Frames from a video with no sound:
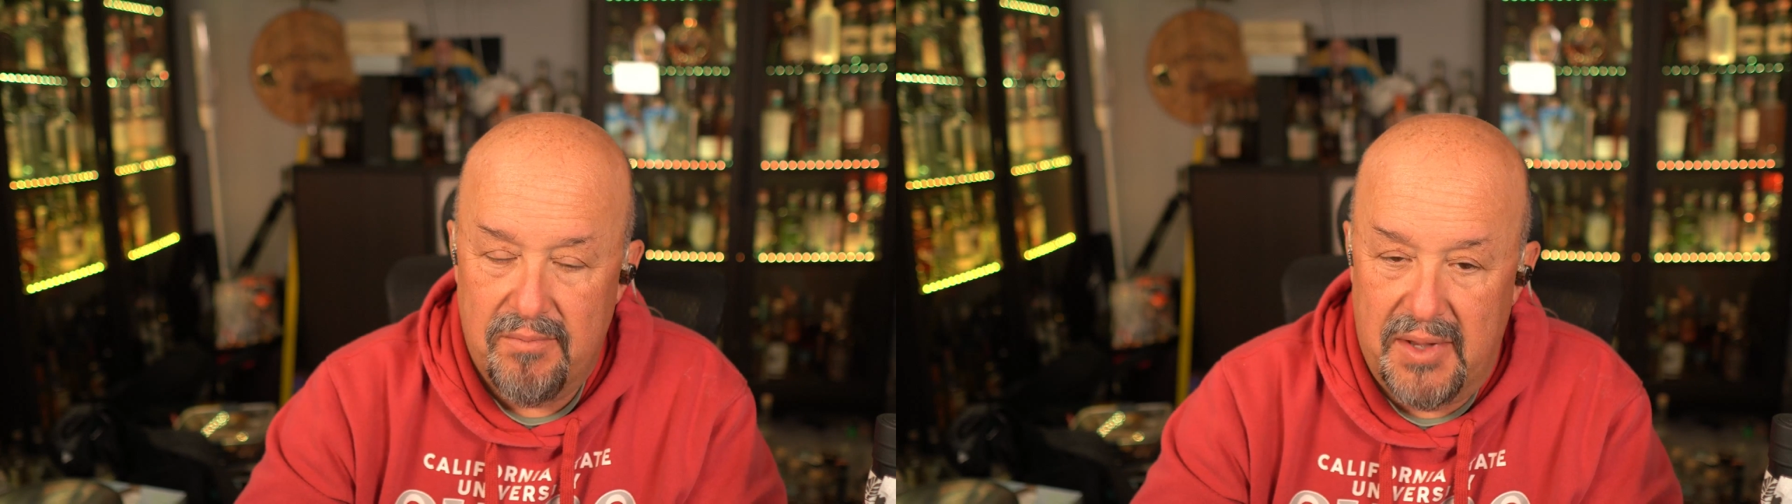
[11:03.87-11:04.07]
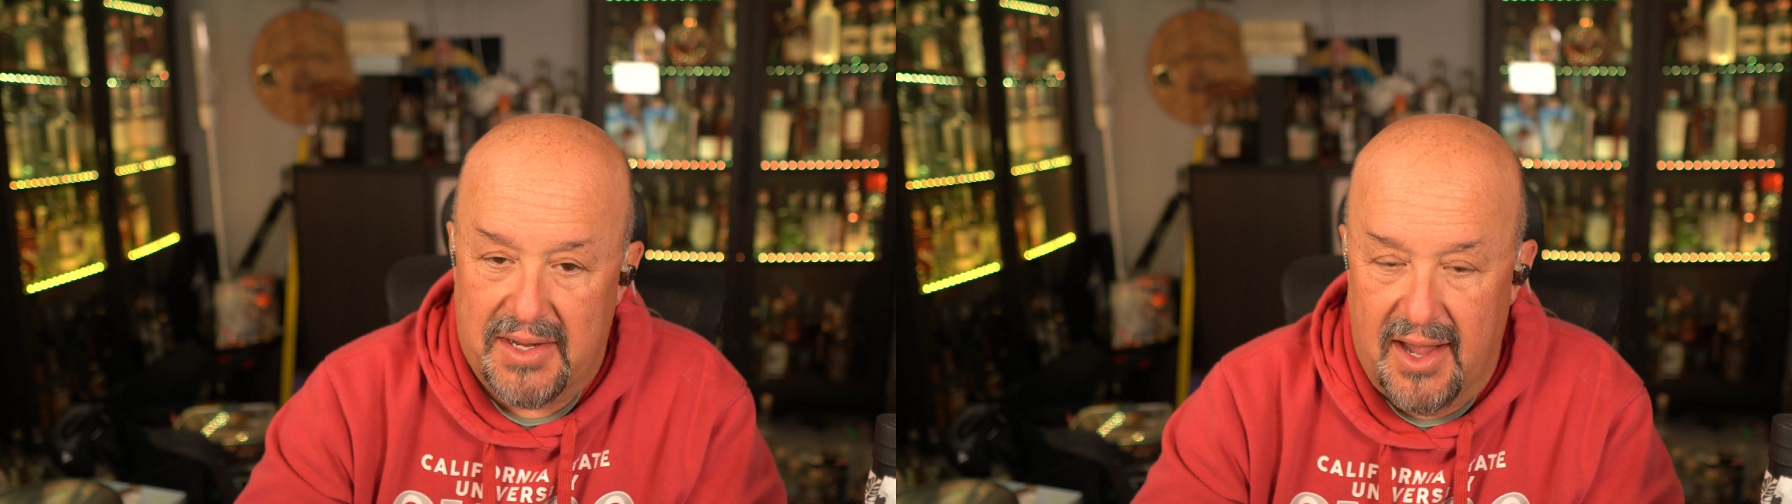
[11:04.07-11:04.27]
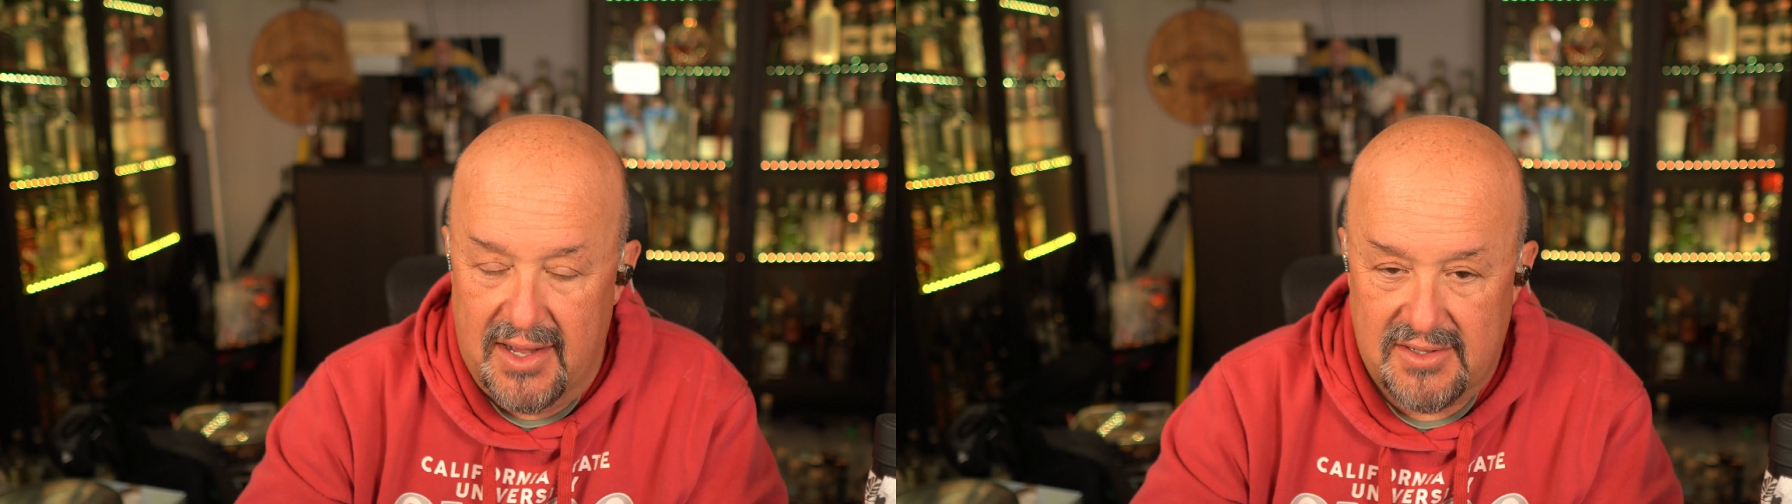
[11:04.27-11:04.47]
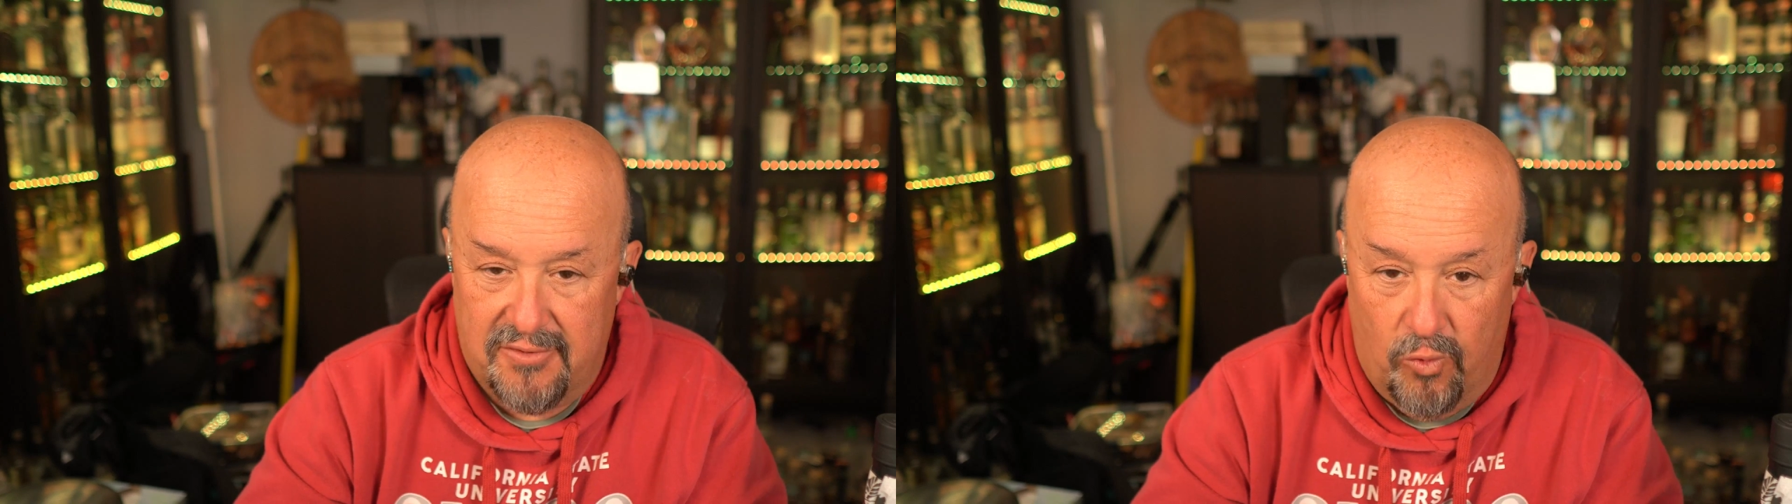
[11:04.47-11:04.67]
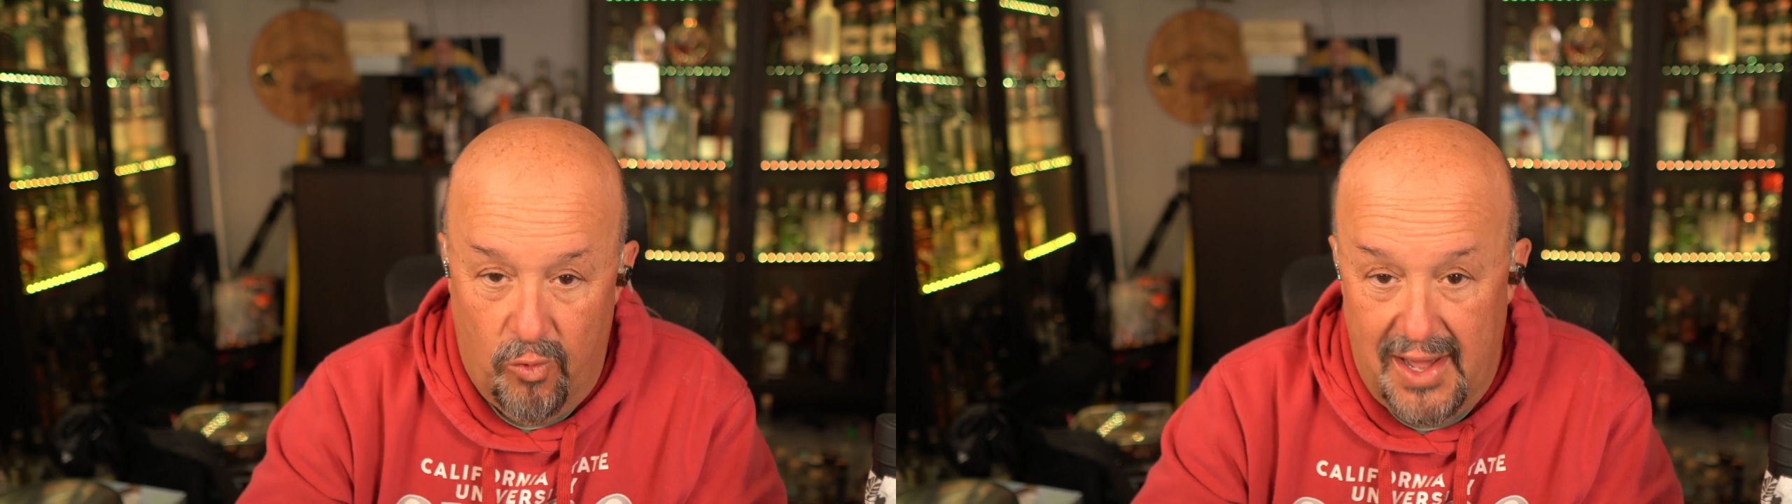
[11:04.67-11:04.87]
because
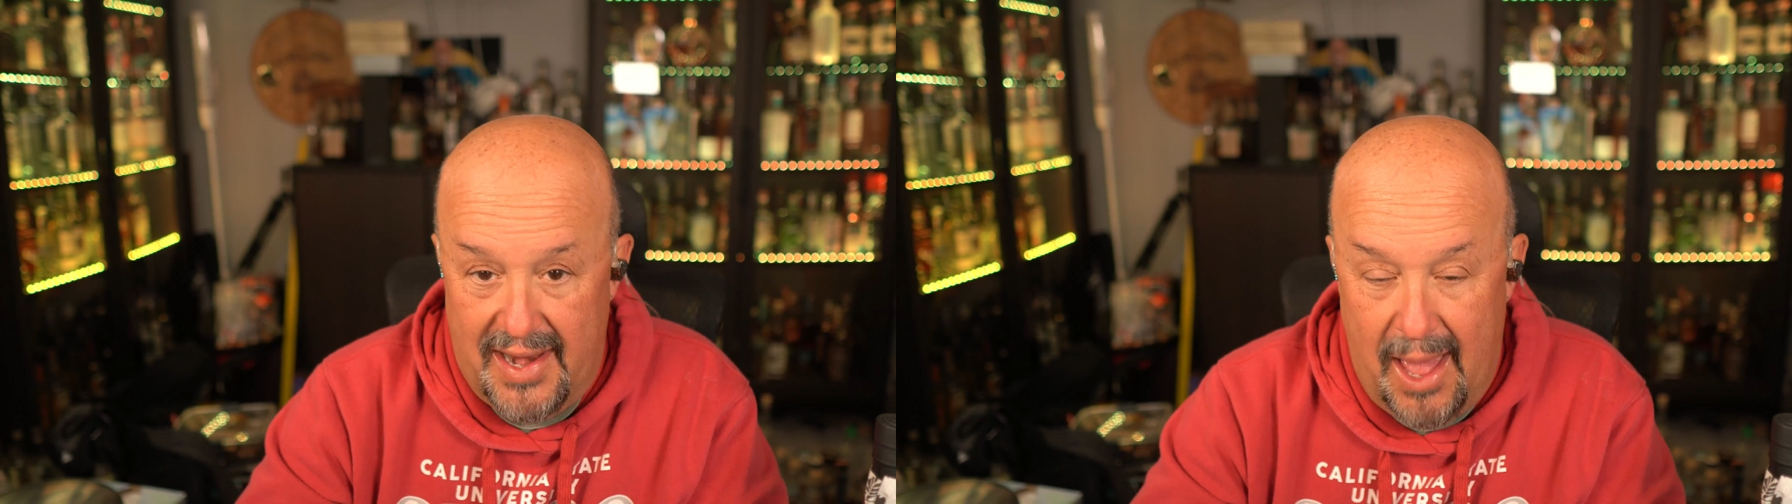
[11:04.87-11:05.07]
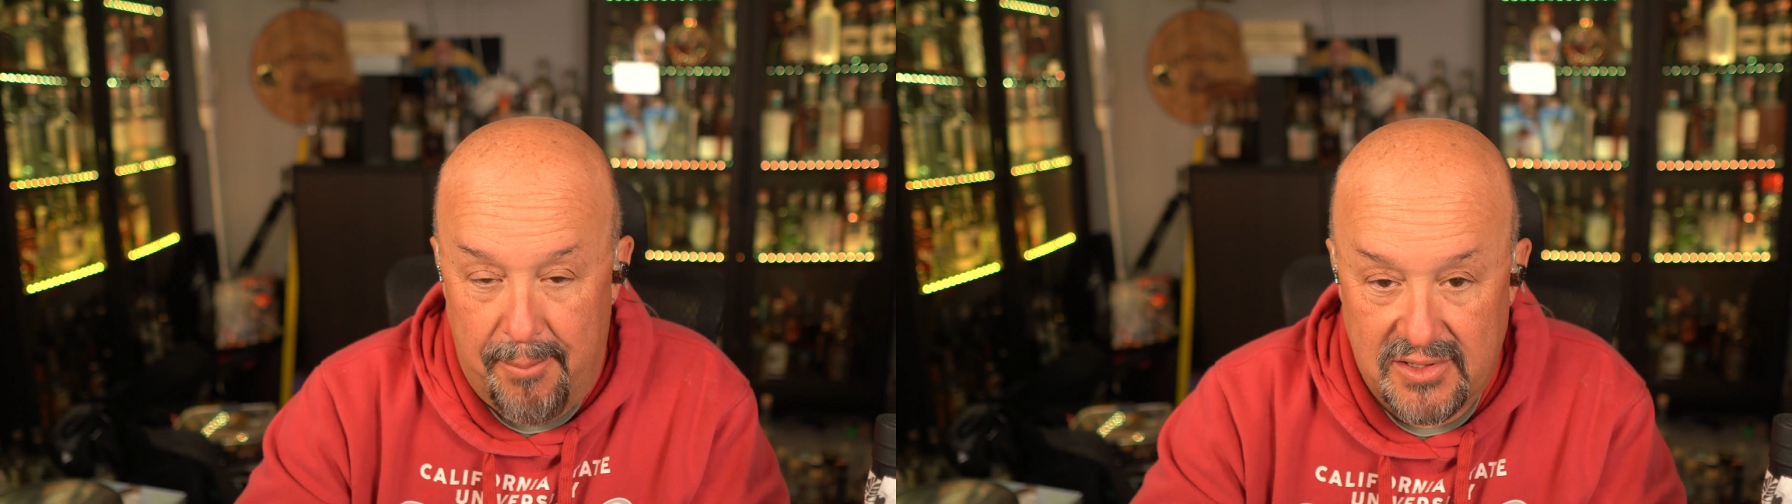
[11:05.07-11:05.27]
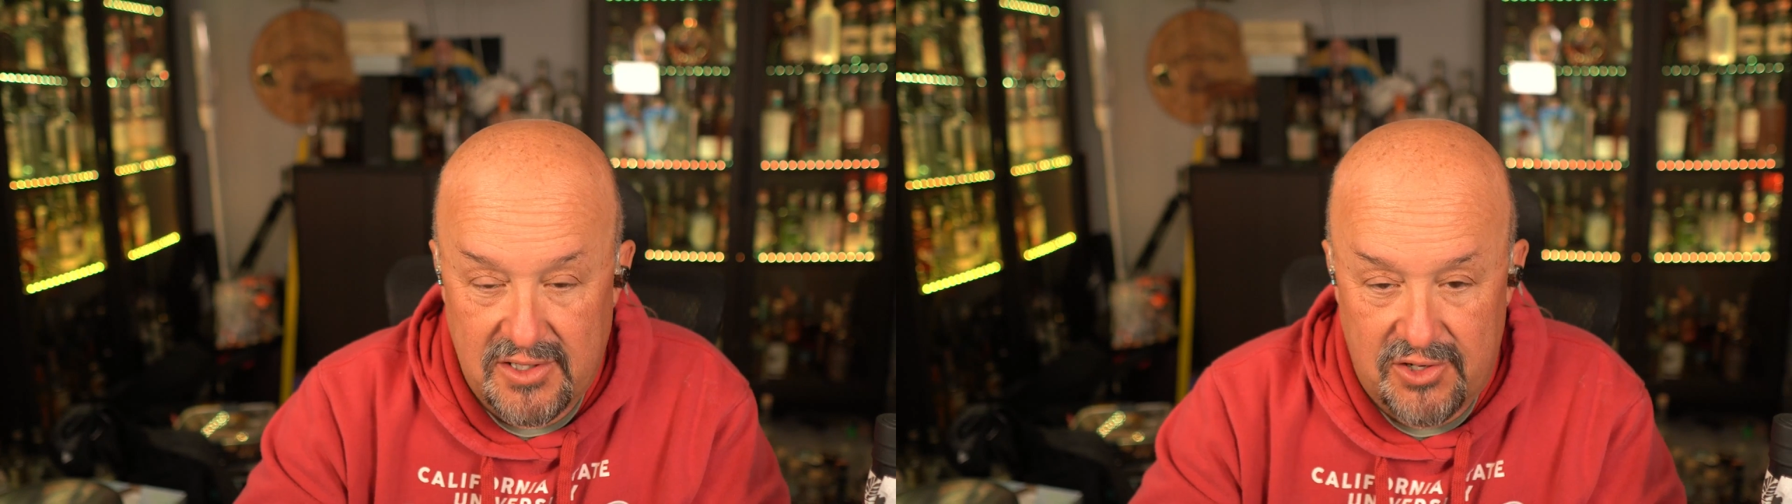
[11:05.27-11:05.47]
of what happens